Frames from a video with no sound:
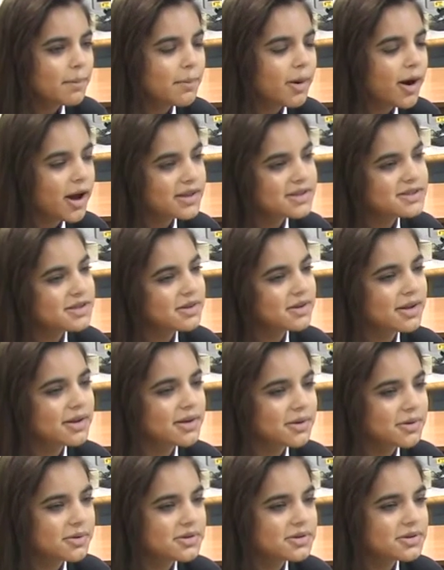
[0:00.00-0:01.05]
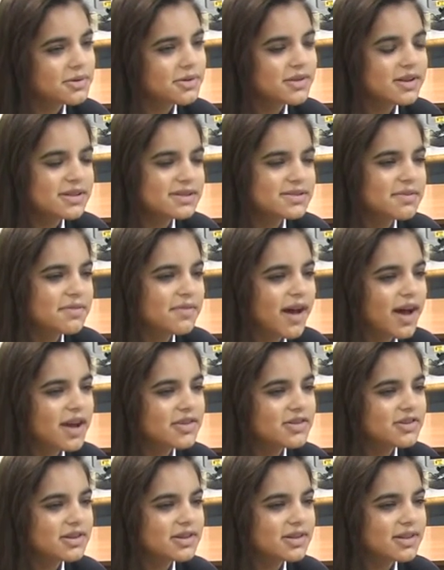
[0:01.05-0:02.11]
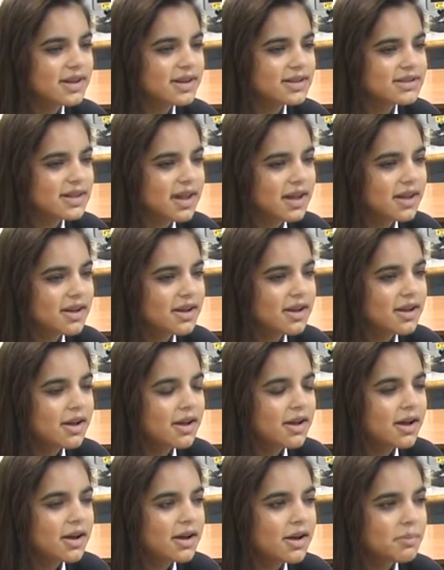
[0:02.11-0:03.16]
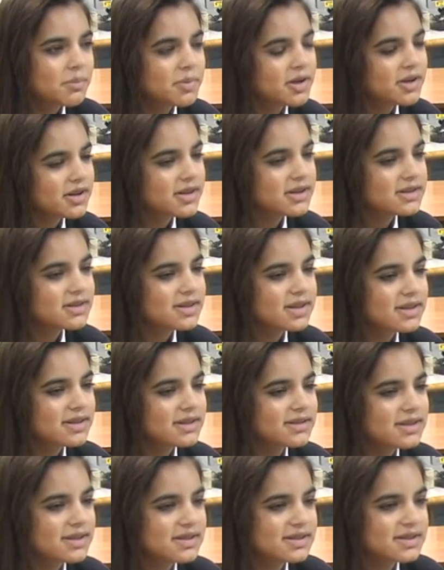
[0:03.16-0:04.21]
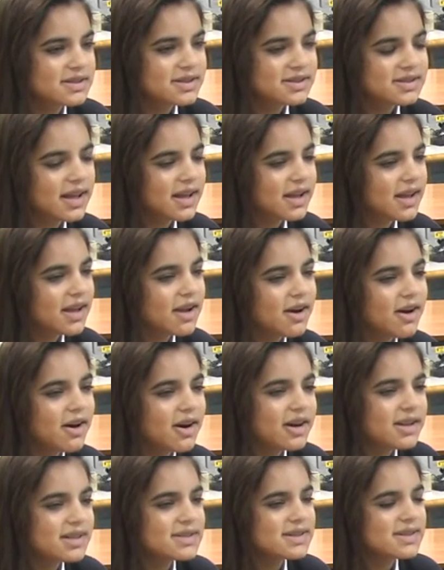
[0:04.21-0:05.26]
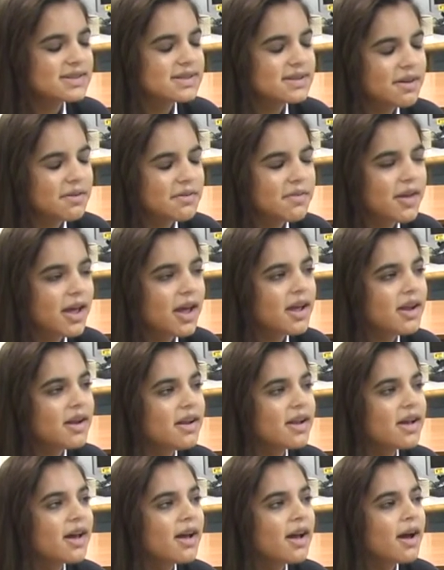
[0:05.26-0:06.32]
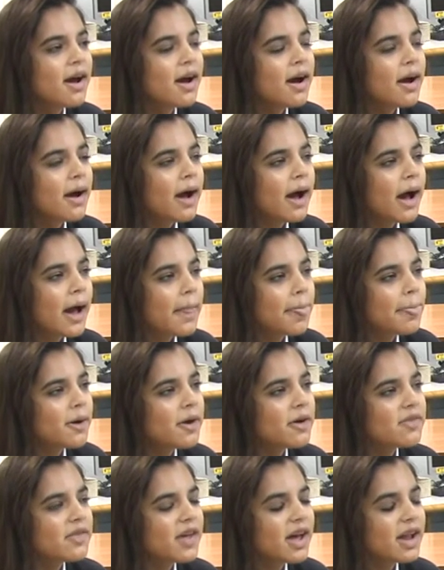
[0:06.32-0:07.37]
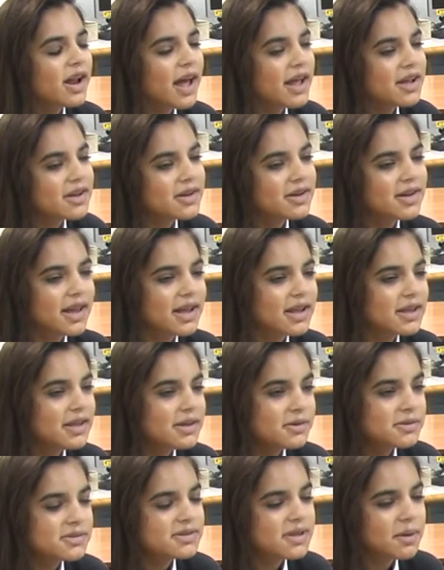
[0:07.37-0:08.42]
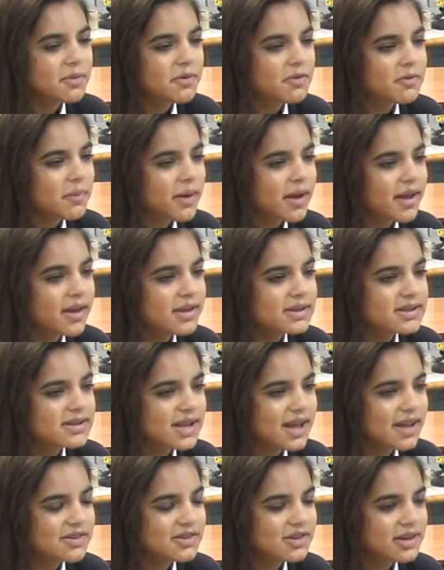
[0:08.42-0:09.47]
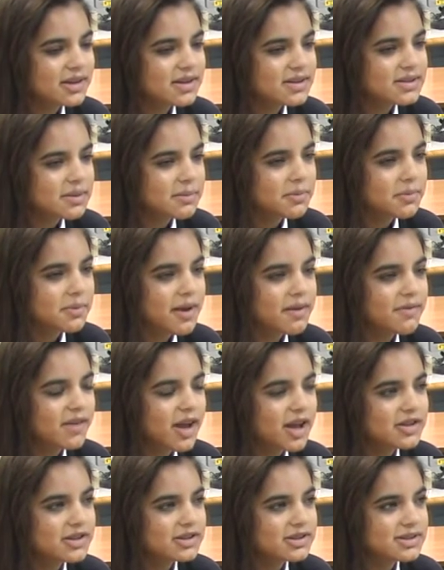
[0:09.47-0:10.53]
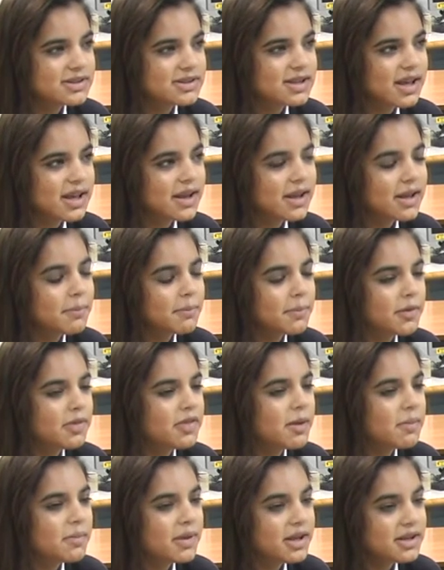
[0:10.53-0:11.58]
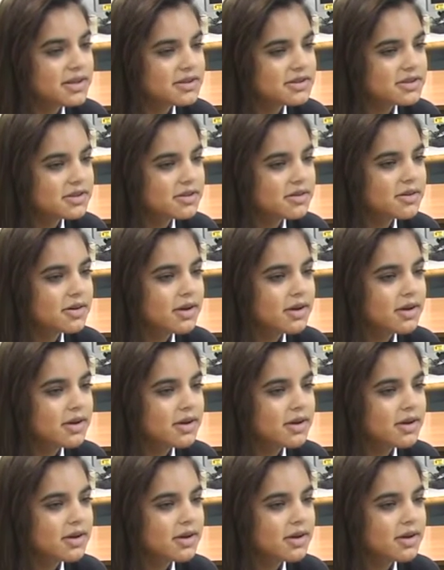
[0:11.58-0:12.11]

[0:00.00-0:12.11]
parts you can go to. There's the fashion, there's like computer skills, there's designing cards and stuff, and I thought that I could like use some of my sketching and some of my fashion designing and put them into